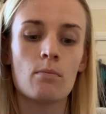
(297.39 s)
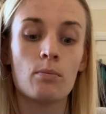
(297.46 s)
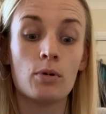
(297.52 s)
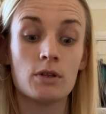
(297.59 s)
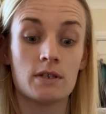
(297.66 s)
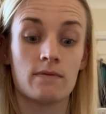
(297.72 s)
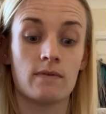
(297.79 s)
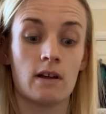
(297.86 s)

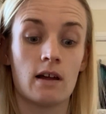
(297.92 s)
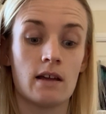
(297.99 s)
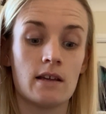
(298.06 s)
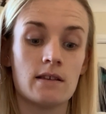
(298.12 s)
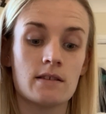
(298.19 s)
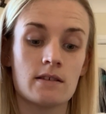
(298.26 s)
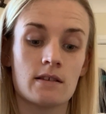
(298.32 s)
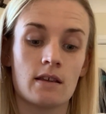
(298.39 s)

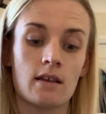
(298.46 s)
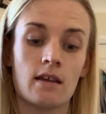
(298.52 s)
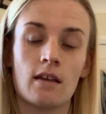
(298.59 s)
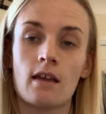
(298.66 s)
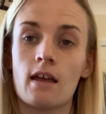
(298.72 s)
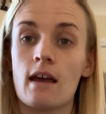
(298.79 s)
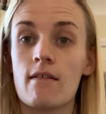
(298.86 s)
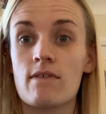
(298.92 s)
butterflies
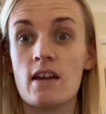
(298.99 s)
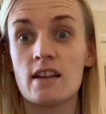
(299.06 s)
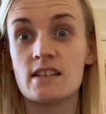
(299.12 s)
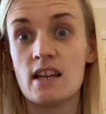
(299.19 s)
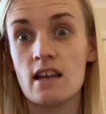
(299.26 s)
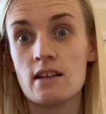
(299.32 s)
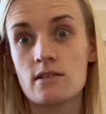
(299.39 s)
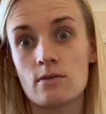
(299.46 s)
have their
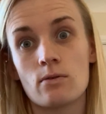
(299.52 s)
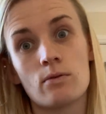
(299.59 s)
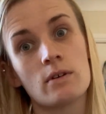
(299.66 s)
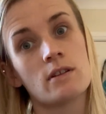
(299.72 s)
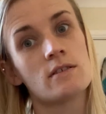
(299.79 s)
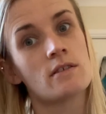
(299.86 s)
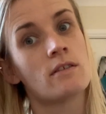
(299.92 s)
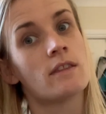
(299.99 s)
taste
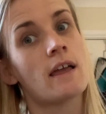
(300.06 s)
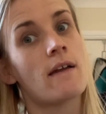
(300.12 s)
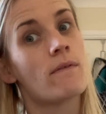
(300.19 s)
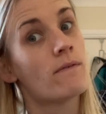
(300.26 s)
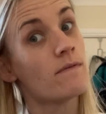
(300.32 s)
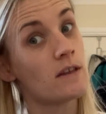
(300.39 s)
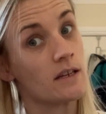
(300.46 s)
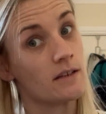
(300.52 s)
organs on their
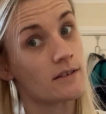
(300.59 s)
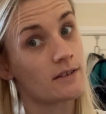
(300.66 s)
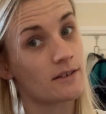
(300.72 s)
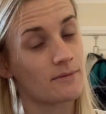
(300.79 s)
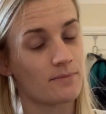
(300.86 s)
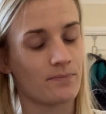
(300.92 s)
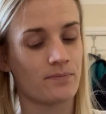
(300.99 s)
feet.